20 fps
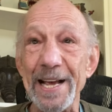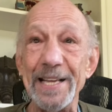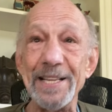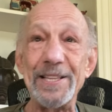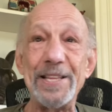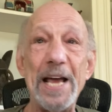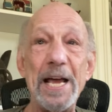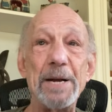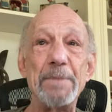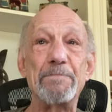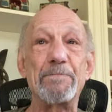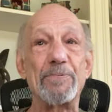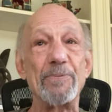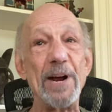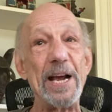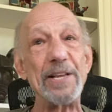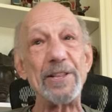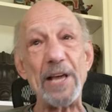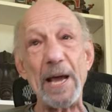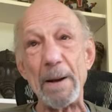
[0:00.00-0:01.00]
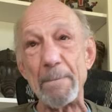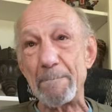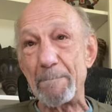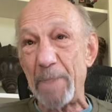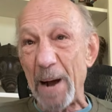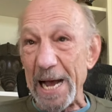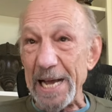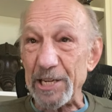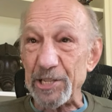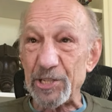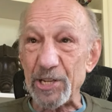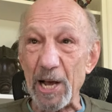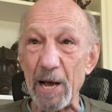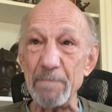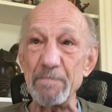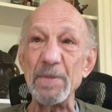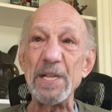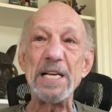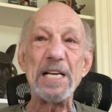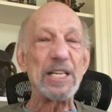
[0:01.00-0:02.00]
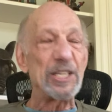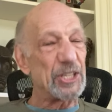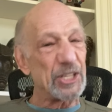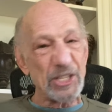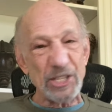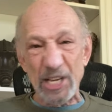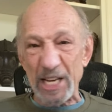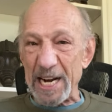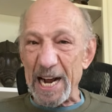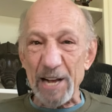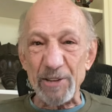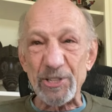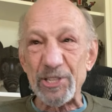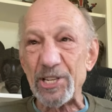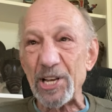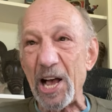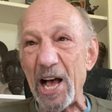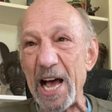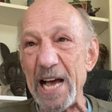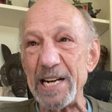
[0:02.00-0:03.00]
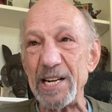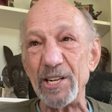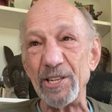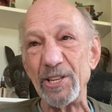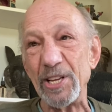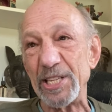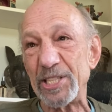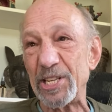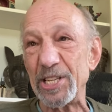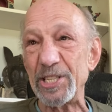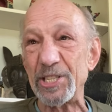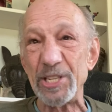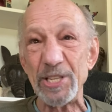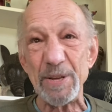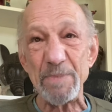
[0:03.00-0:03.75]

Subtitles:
They'd bring their bikes up, sit outside and listen to